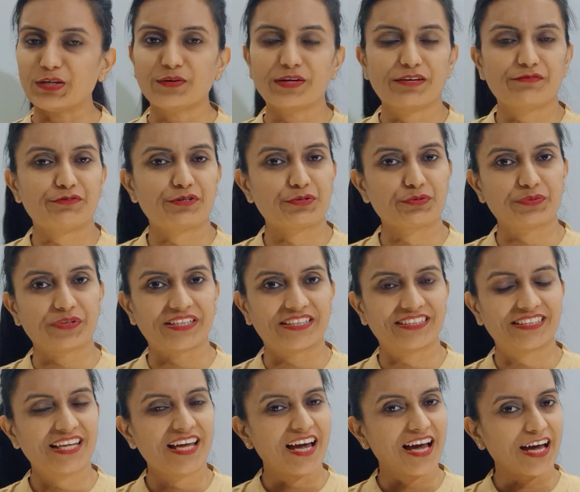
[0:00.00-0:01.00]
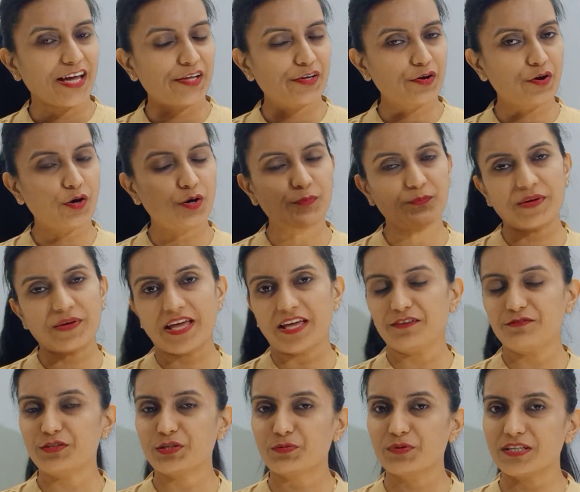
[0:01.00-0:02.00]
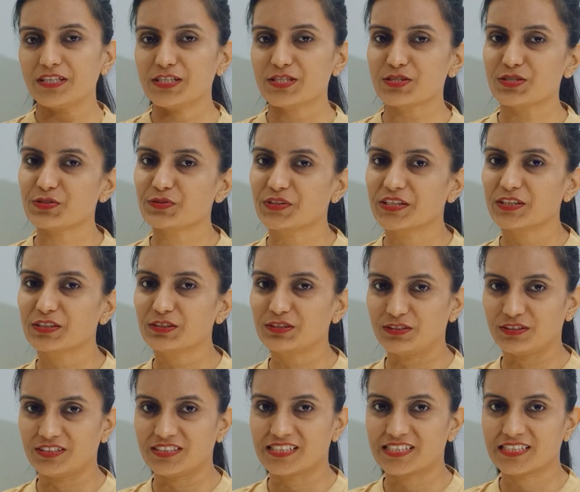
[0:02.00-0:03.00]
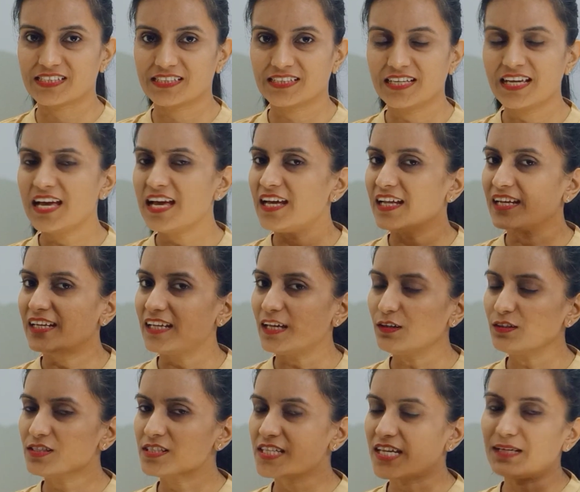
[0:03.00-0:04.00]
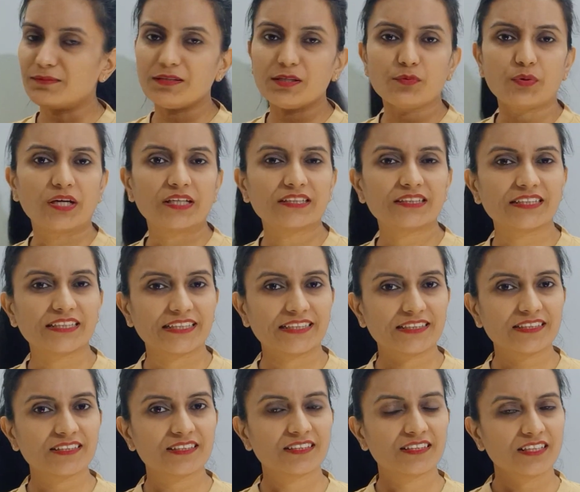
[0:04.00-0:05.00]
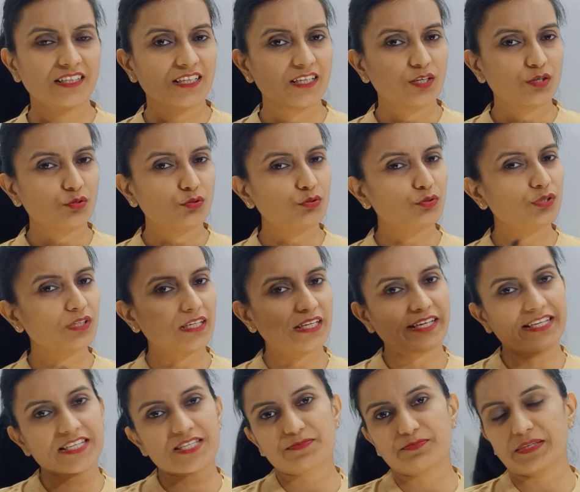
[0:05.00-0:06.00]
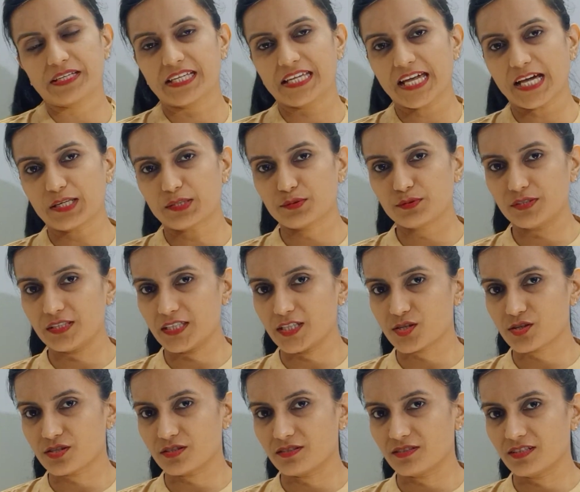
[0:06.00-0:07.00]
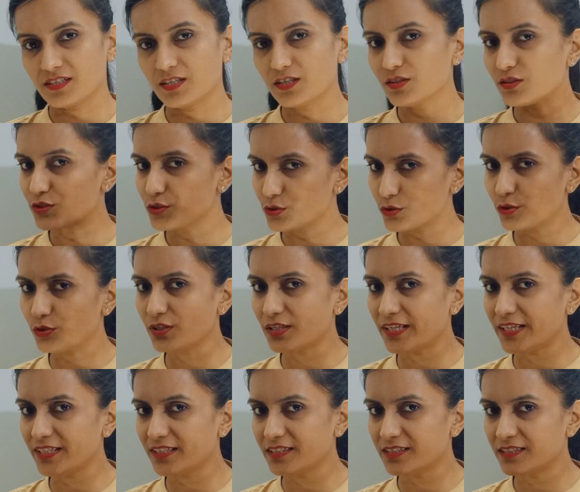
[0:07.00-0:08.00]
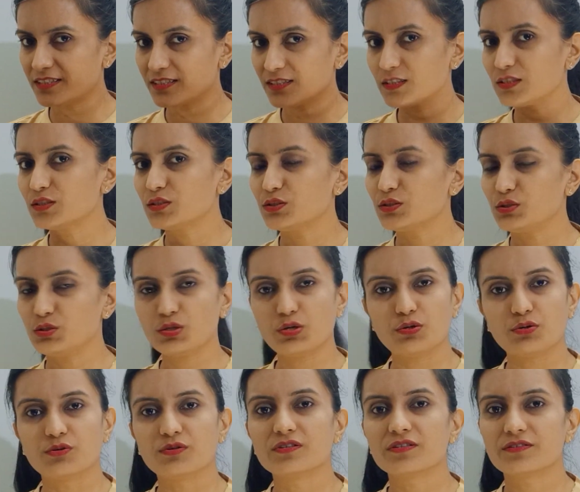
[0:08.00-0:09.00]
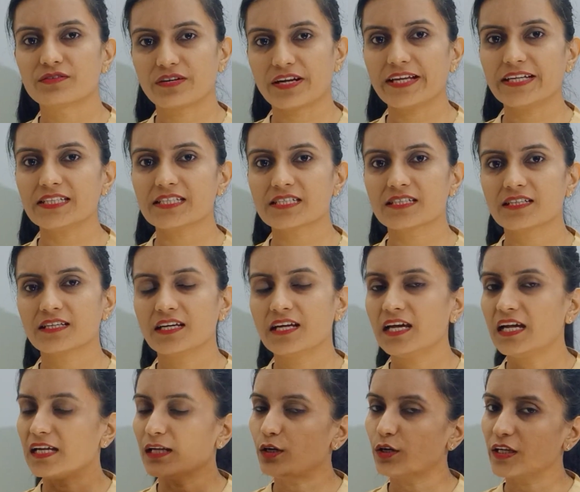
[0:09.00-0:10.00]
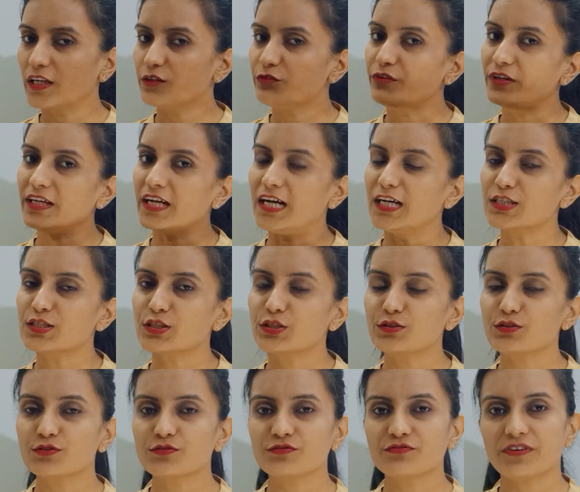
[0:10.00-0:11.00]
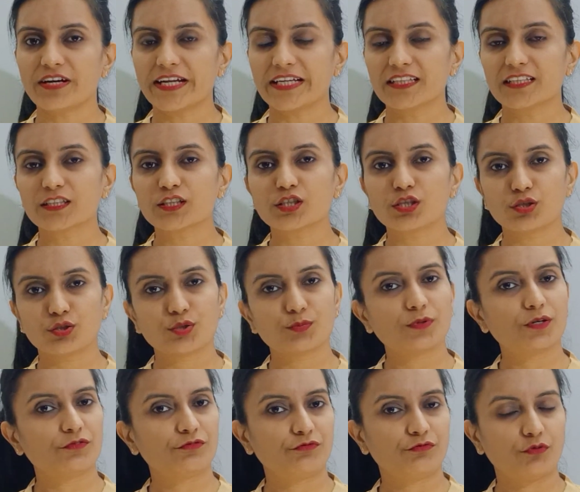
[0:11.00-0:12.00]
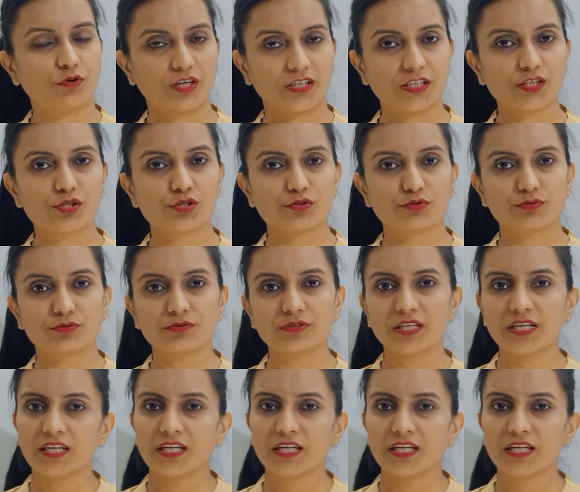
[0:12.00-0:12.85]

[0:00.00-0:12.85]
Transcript: everyone. I hope everyone is doing good. Now tell me one thing. Who likes big calculation? Do you like? No, right? Now if I ask you to find the cube of 42,